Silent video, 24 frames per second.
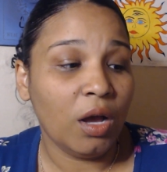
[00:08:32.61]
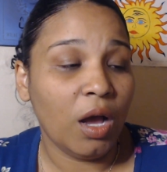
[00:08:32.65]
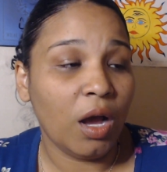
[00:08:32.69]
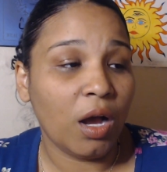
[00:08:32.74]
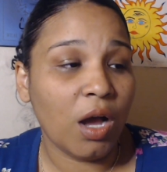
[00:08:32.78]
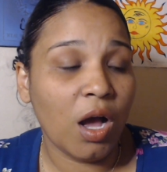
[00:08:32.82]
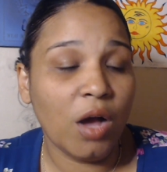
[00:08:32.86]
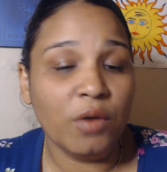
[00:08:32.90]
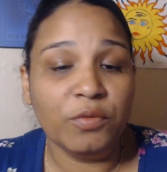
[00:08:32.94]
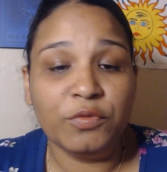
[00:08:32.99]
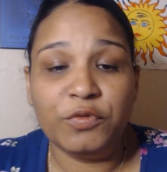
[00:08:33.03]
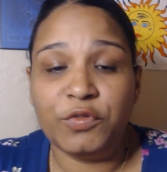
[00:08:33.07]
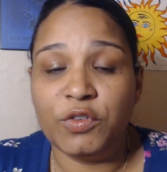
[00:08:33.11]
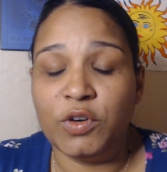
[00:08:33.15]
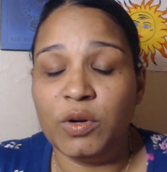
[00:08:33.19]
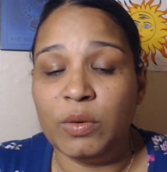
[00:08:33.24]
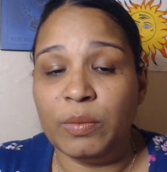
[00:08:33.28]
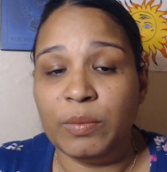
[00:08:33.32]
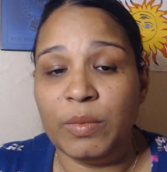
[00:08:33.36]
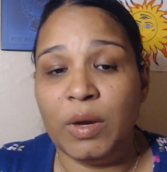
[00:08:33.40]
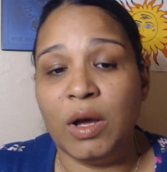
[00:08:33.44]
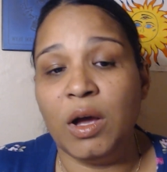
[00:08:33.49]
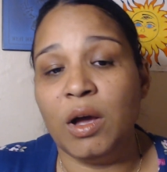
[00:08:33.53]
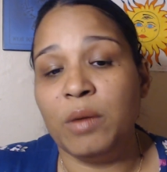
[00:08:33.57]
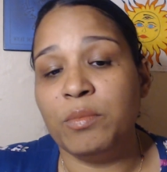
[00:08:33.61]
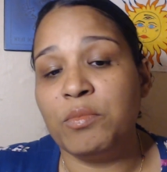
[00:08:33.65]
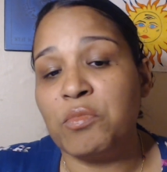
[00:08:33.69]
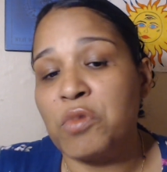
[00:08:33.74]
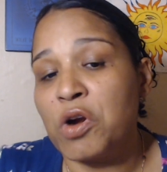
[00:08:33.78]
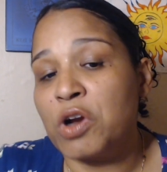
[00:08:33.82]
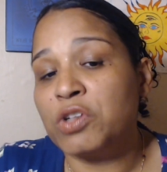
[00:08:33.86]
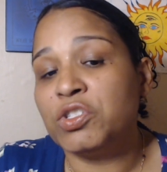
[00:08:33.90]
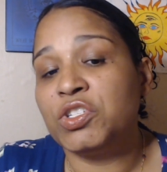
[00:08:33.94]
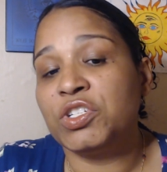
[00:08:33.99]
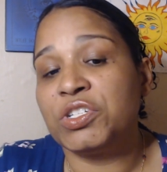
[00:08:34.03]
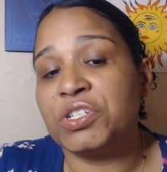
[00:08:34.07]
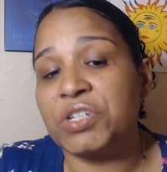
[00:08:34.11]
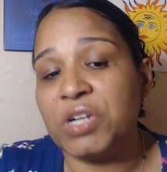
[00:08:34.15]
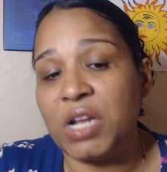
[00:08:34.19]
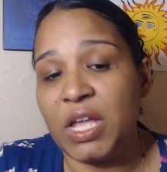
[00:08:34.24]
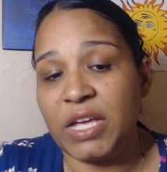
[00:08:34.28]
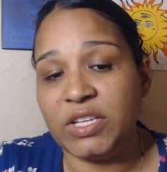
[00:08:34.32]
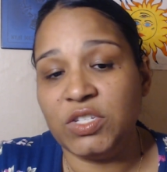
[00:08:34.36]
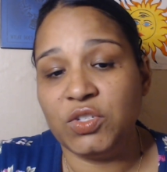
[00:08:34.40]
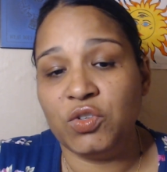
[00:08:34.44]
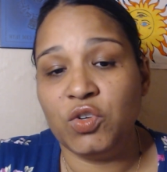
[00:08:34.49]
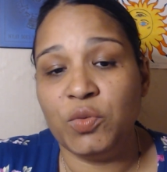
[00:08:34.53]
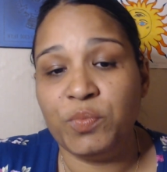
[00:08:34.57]
come from a
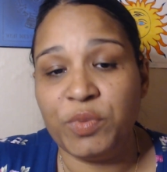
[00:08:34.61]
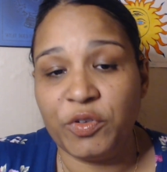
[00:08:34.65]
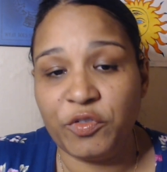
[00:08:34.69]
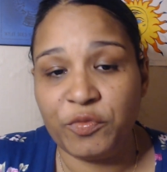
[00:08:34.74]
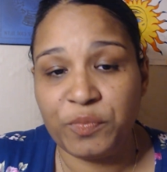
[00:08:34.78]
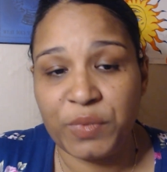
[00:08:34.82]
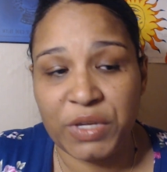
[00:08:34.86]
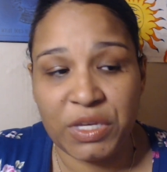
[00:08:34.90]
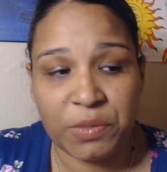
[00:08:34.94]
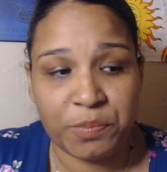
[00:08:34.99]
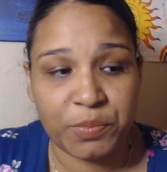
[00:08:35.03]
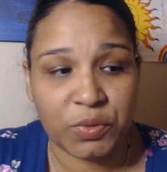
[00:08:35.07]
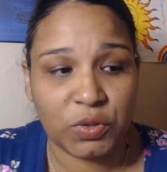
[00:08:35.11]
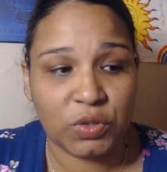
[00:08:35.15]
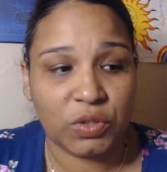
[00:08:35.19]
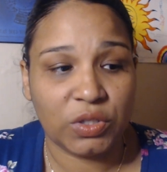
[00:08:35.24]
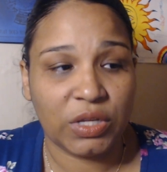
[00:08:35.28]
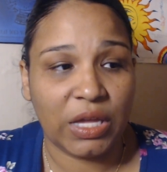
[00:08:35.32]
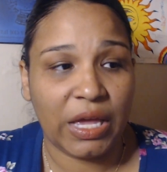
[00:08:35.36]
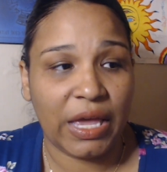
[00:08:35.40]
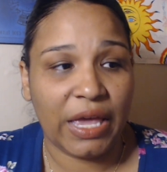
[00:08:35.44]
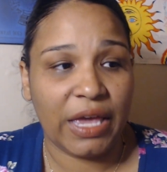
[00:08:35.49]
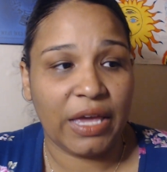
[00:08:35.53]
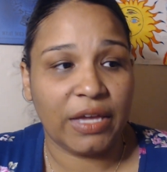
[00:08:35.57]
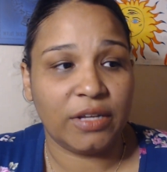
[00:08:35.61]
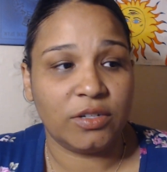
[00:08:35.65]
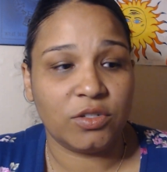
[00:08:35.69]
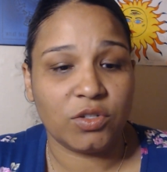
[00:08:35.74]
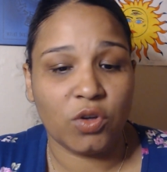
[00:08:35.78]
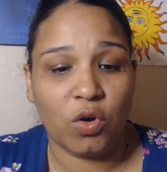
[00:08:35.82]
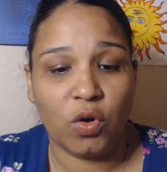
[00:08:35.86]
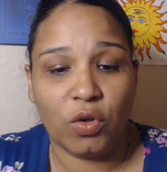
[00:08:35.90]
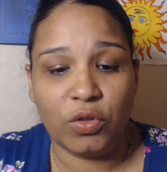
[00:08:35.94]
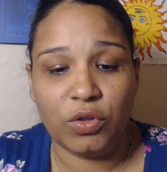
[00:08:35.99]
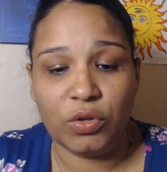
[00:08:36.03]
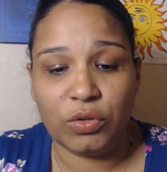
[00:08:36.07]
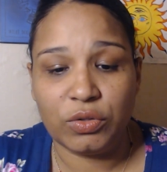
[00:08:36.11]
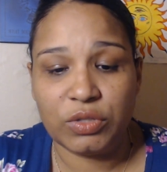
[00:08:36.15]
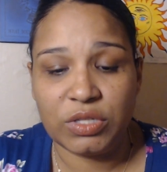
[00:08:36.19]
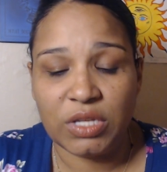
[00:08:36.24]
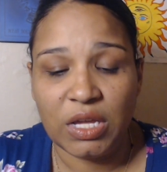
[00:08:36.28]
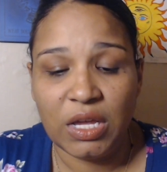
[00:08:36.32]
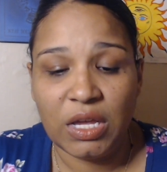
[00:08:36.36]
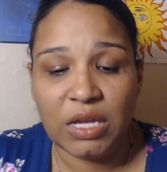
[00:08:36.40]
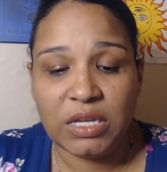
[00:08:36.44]
marginalized group of people and all those